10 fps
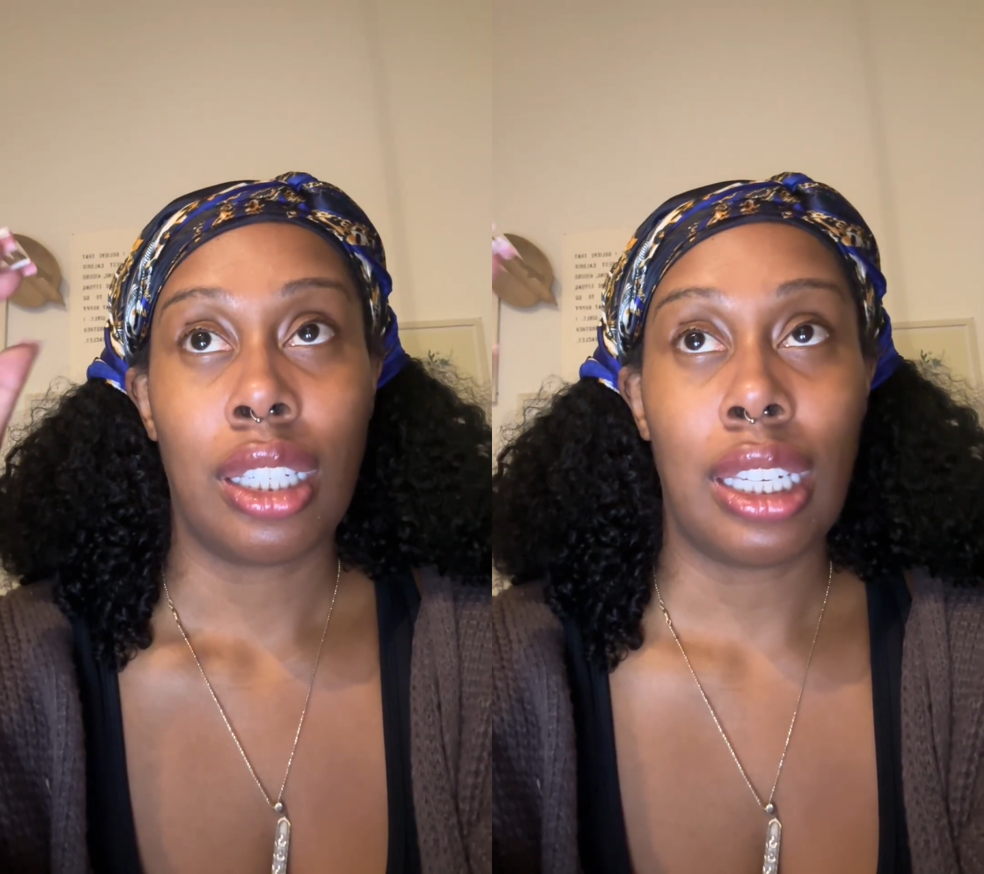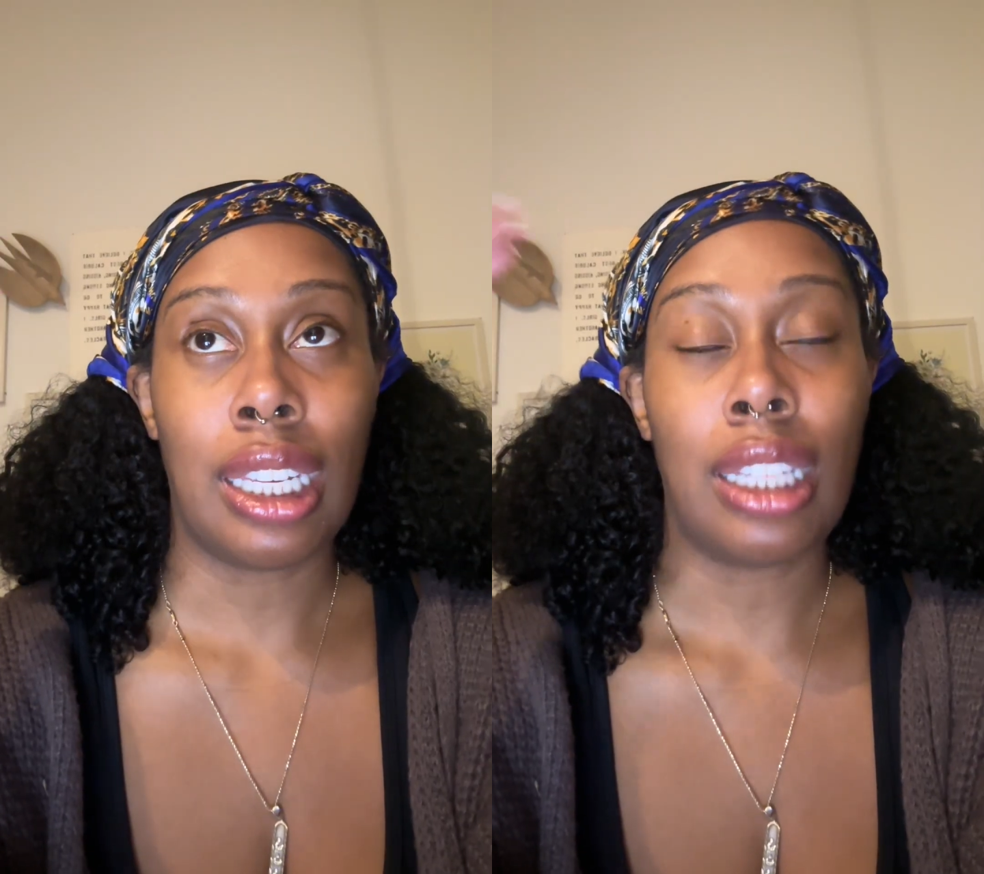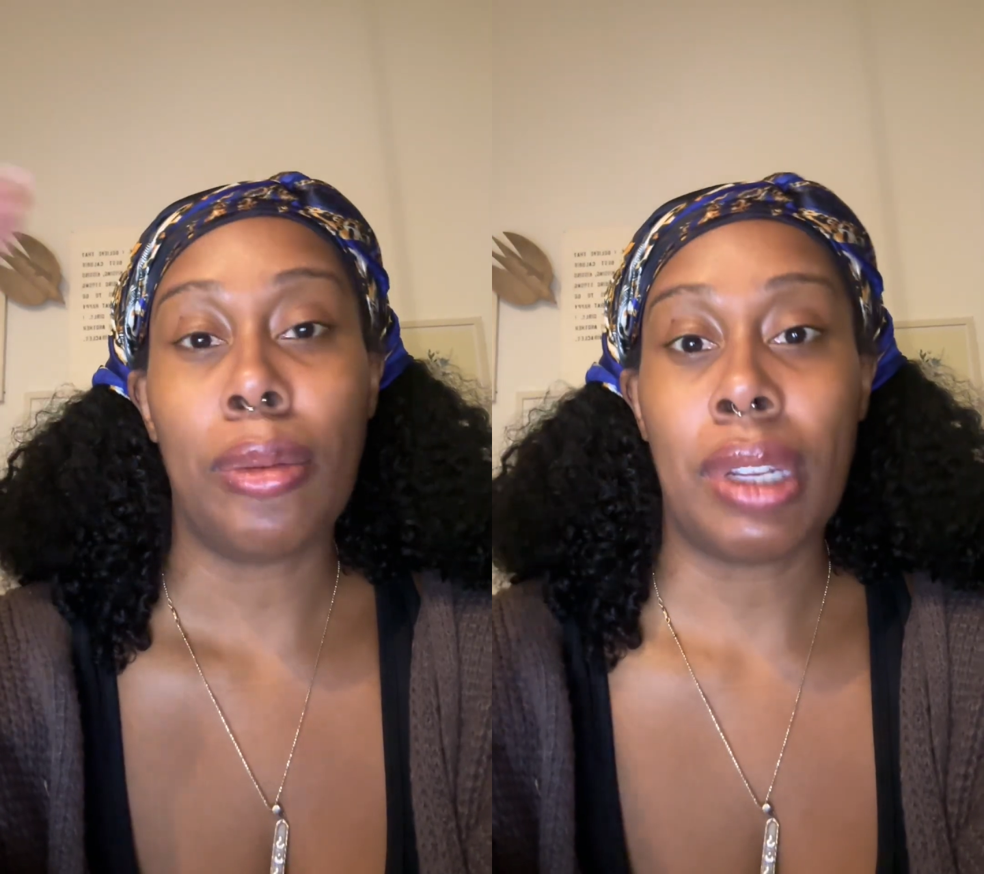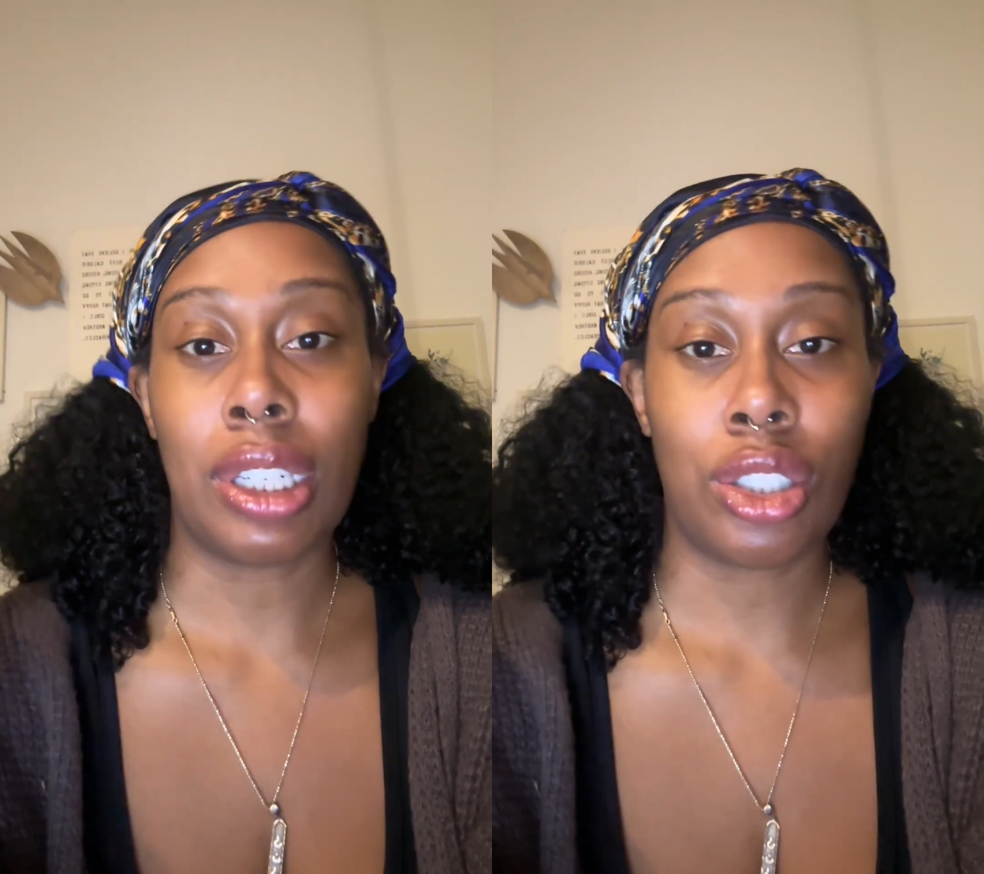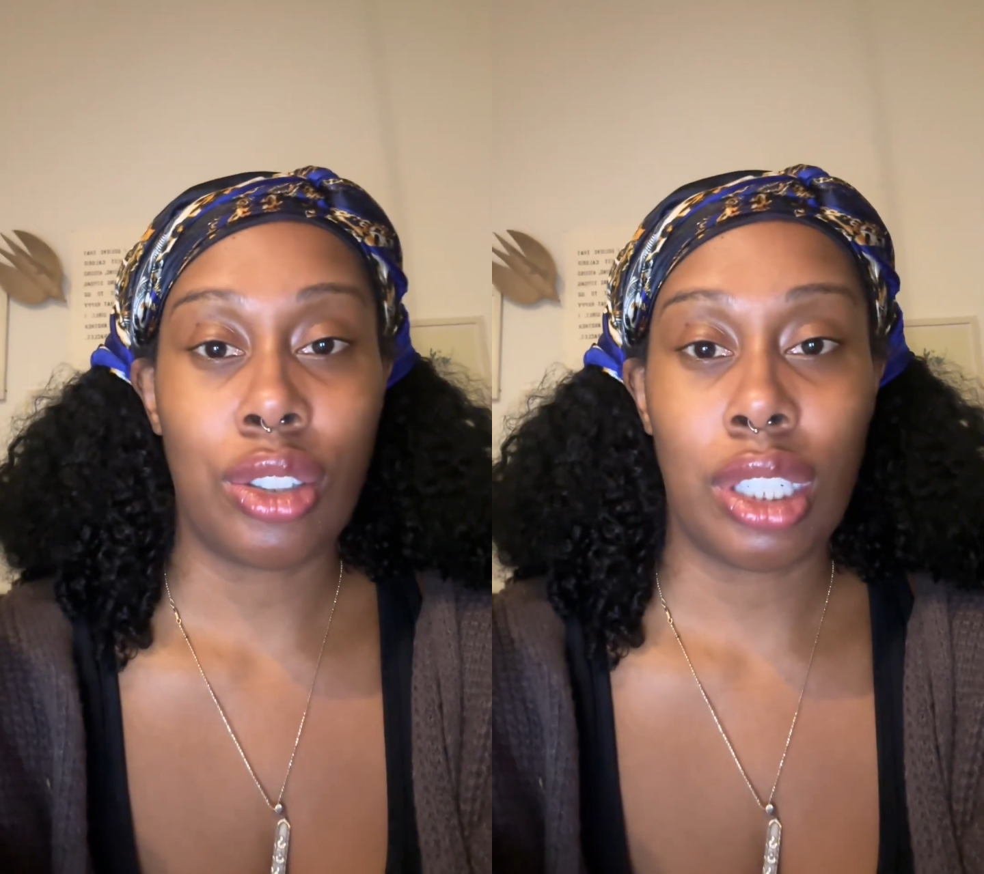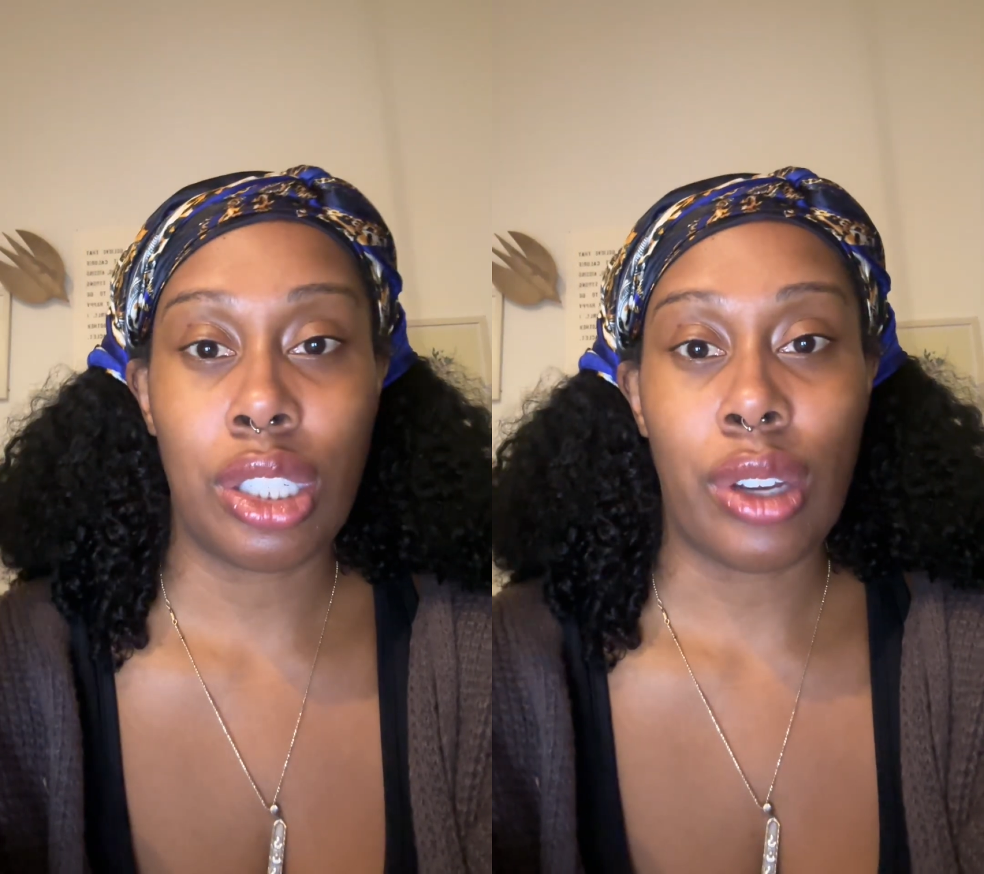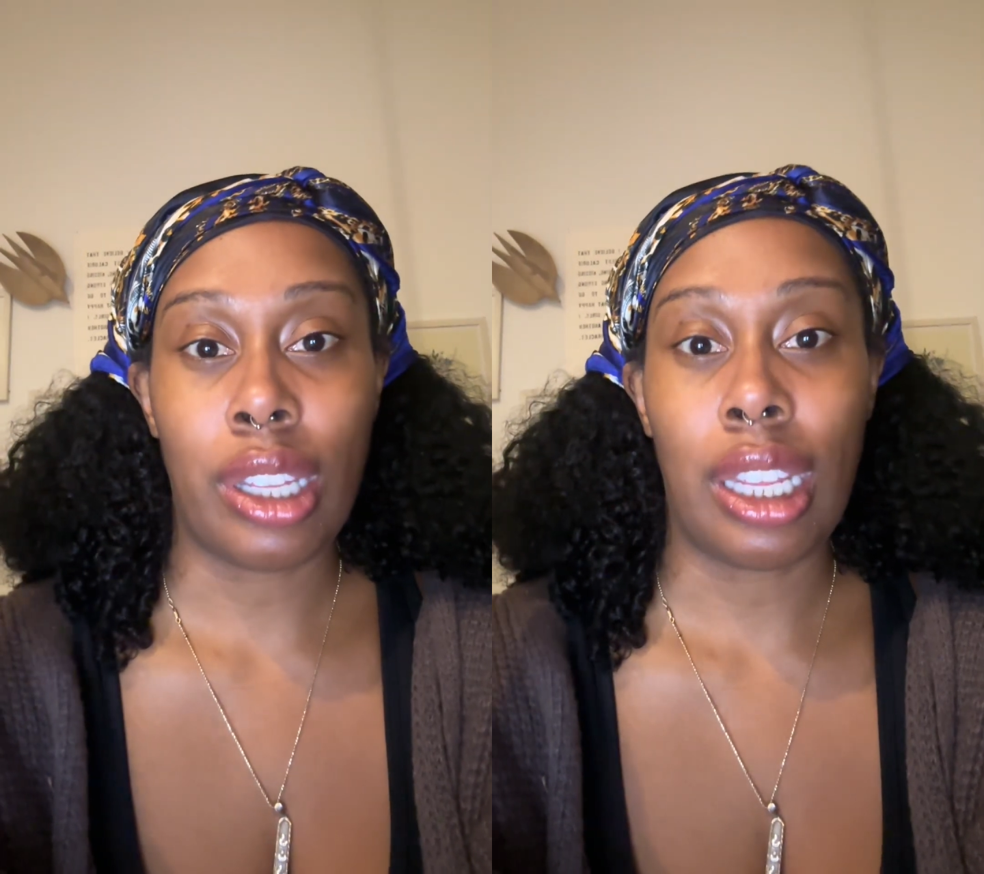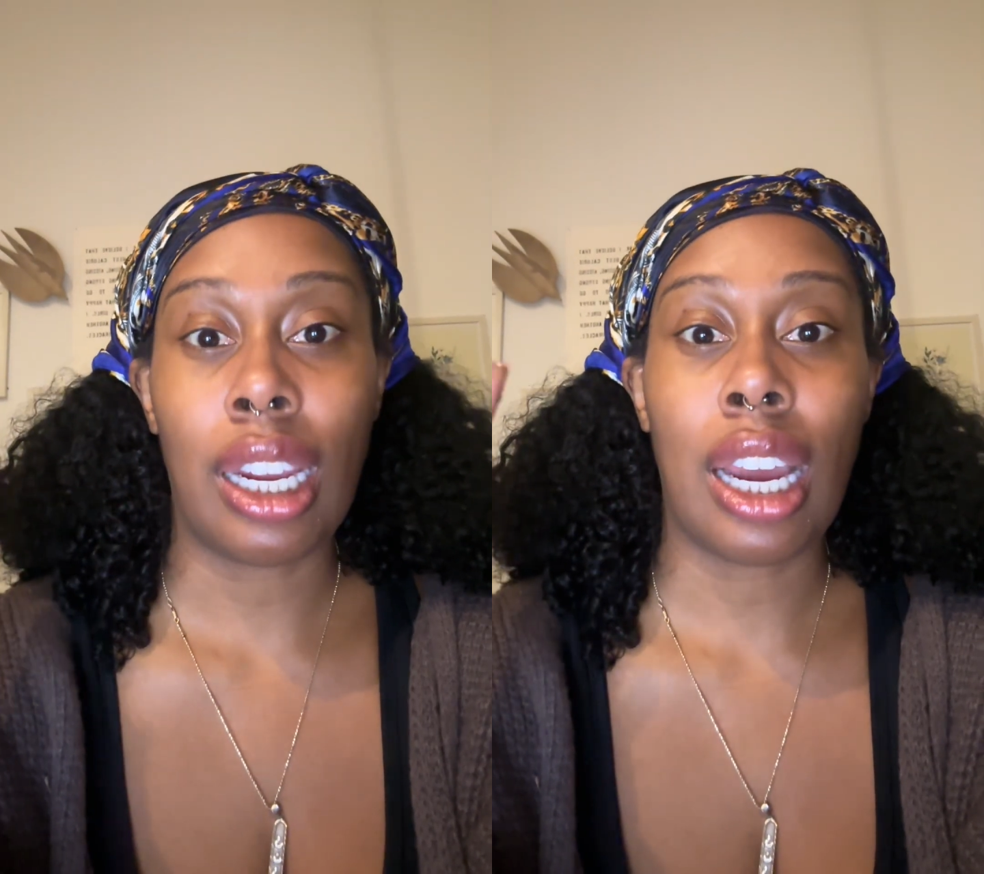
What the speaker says: the ministry. So I think